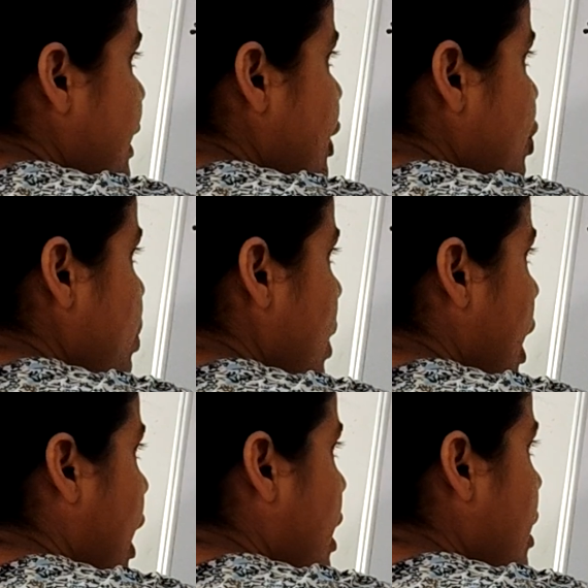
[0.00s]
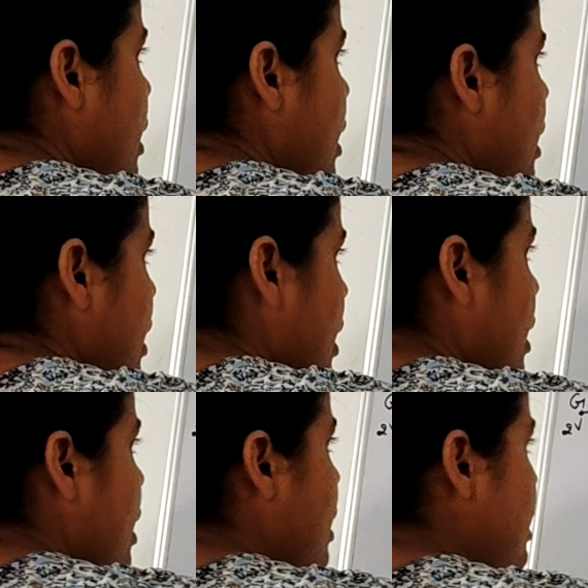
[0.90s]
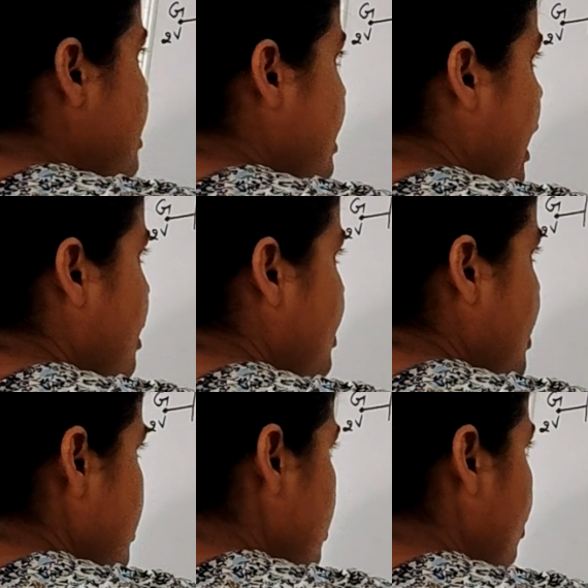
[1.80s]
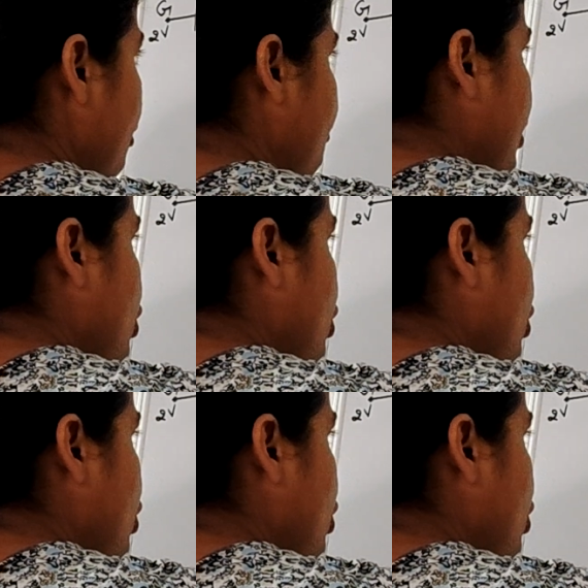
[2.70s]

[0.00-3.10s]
into R. That means V